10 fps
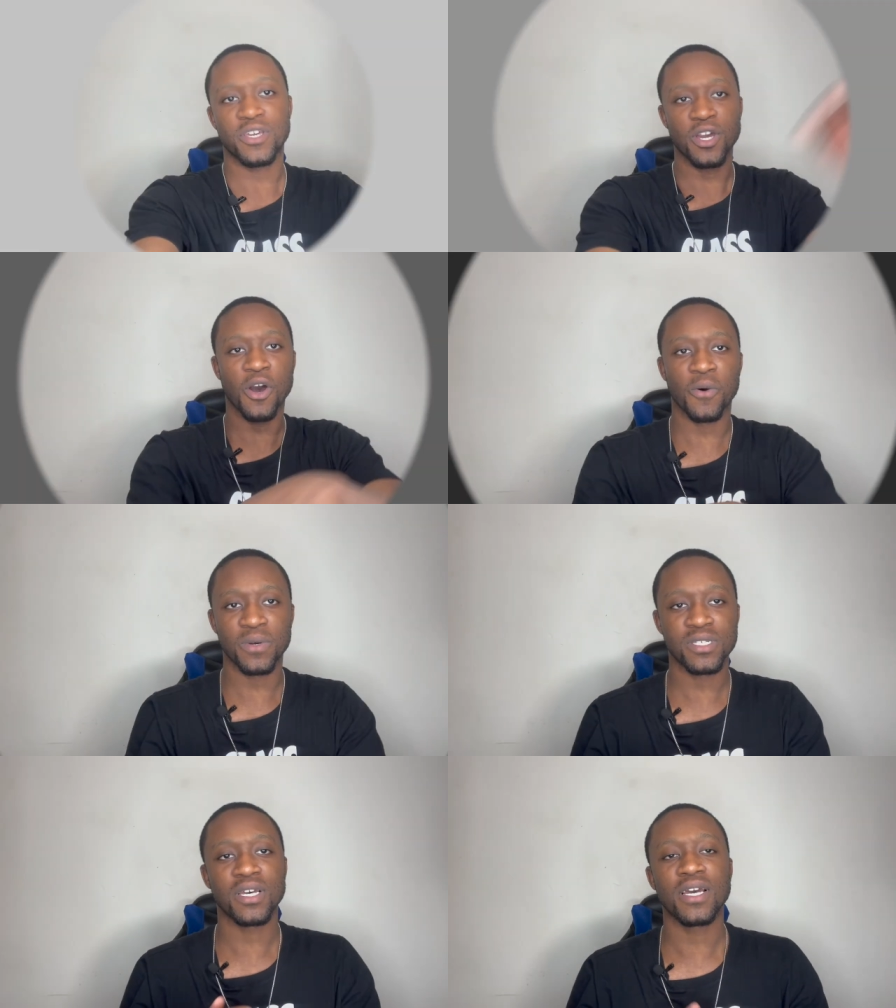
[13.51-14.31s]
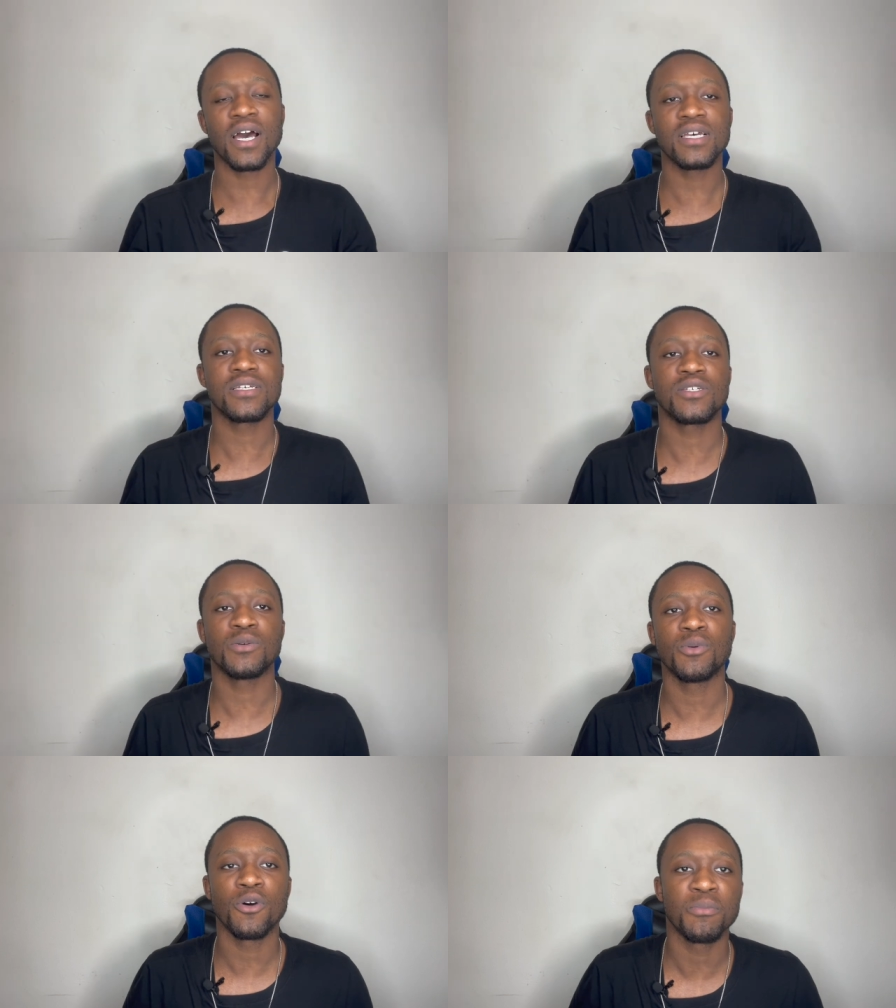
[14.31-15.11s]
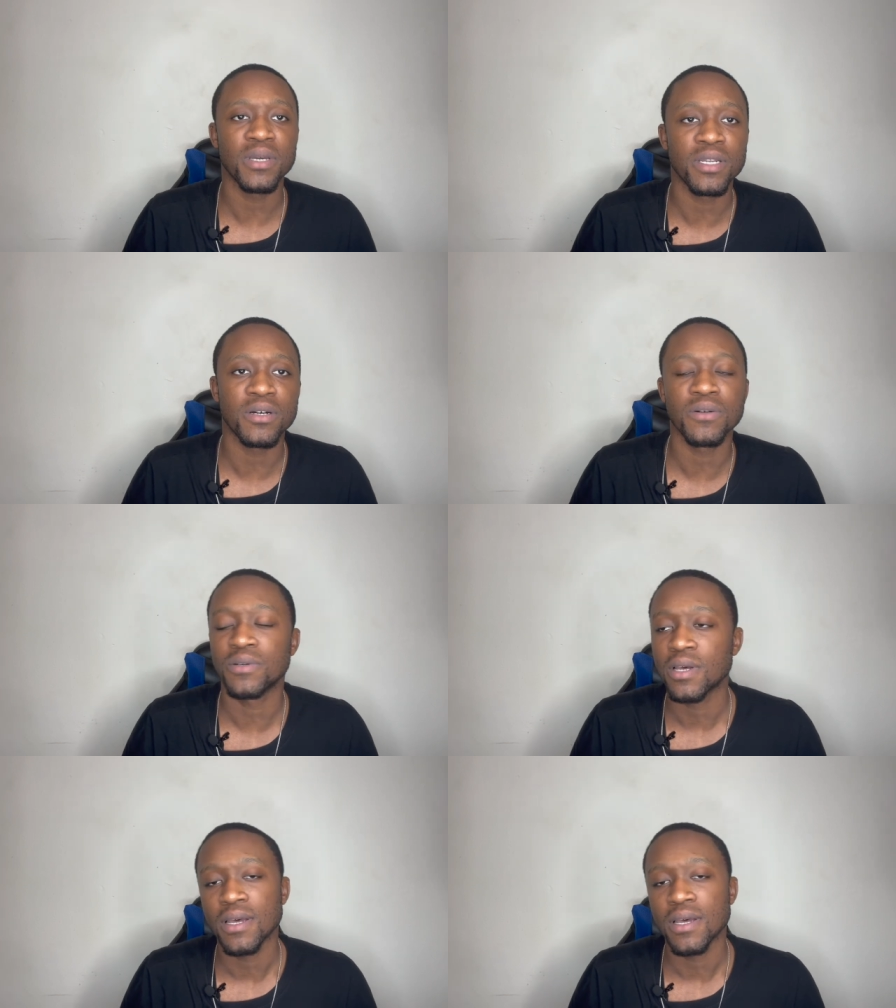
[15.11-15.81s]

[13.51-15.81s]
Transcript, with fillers: Yo, what's good, guys? It's your boy Bino.